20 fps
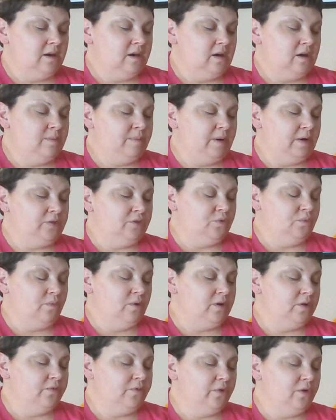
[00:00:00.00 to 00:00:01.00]
about the
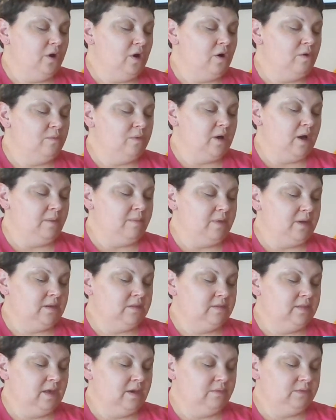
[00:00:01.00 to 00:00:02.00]
wonderful
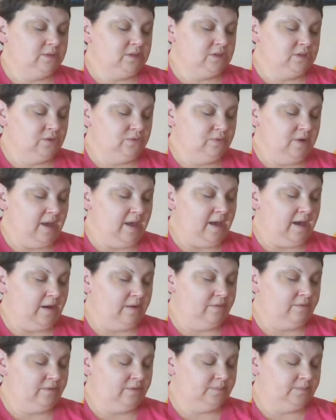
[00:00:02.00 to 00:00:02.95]
homecoming they would soon have.